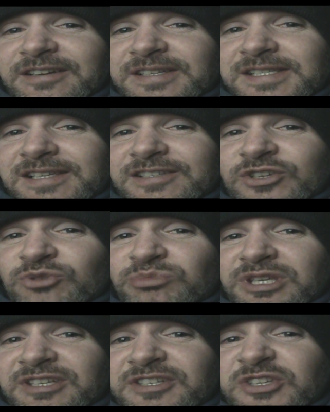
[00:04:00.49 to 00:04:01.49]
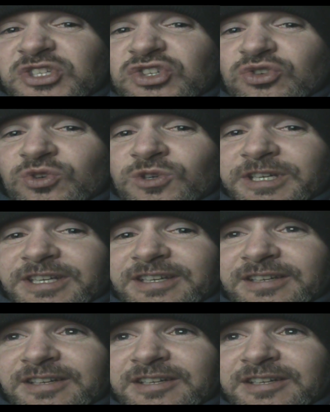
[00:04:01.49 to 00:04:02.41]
it is that you'll be destroyed